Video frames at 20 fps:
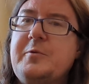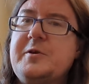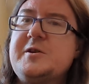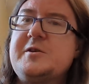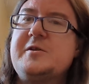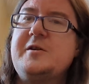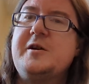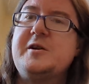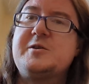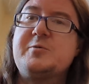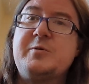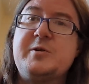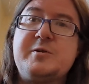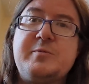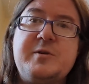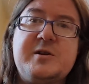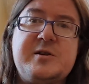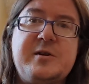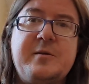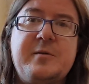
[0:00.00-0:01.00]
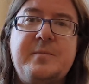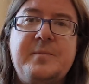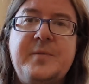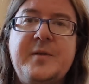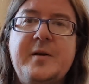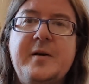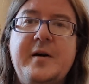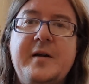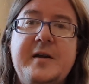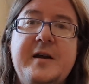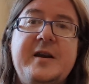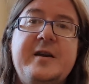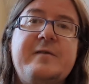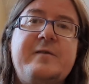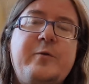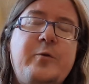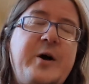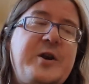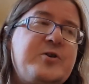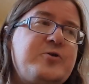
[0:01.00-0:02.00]
and was an
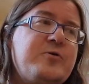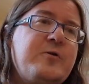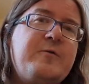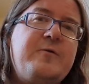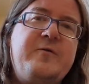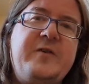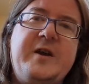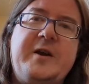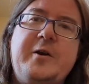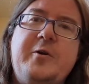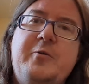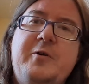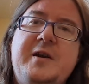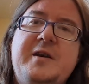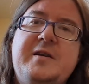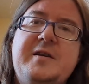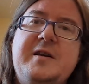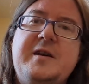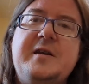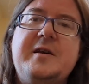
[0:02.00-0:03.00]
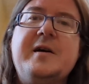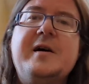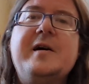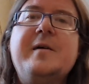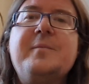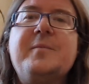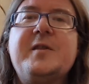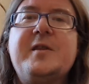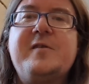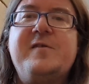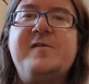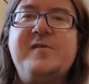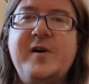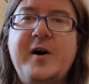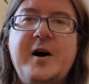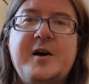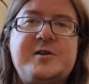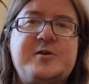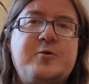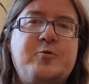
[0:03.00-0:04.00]
influential figure in the
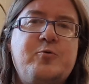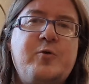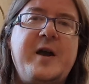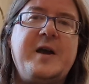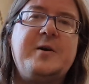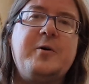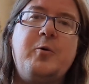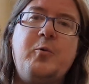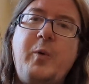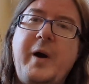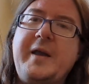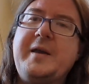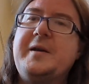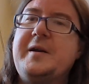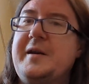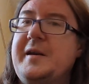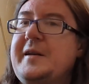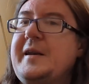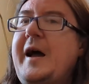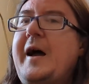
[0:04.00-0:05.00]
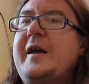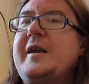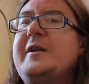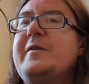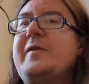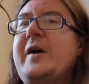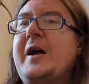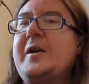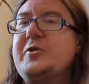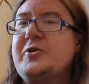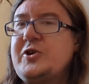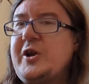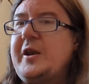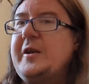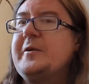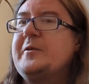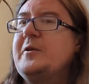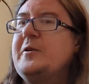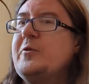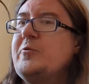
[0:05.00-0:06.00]
first Great Awakening, that
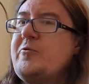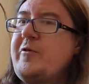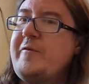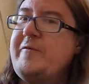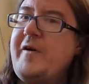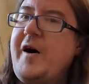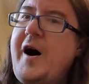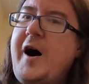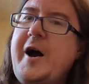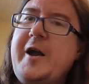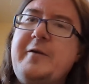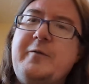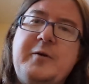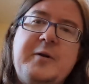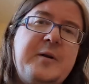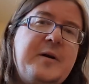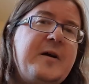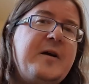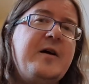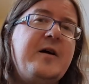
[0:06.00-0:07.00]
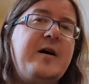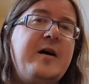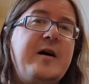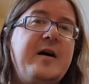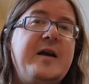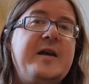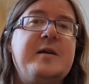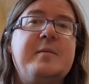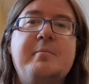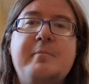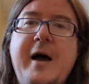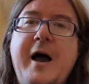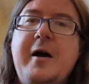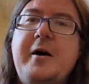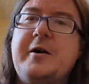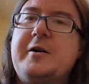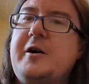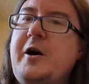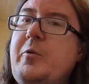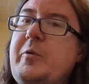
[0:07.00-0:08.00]
evangelical revival in
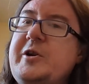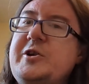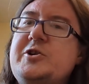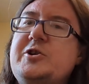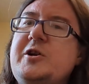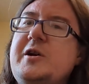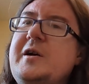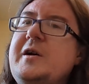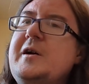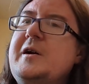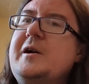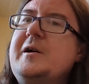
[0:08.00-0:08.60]
America, which